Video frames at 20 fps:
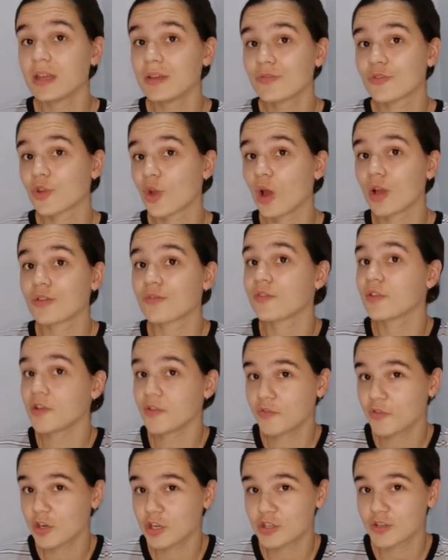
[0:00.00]
If not,
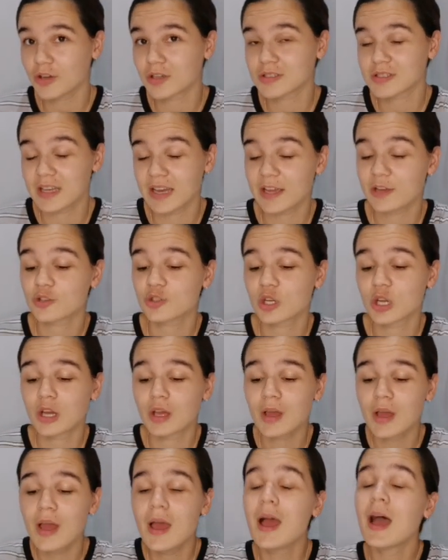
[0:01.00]
feel free to ask the
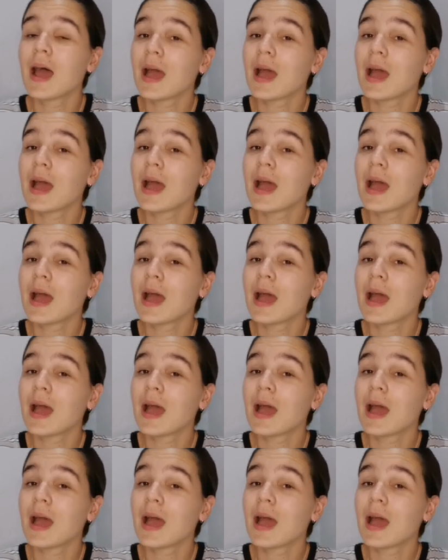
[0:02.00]
lecturer.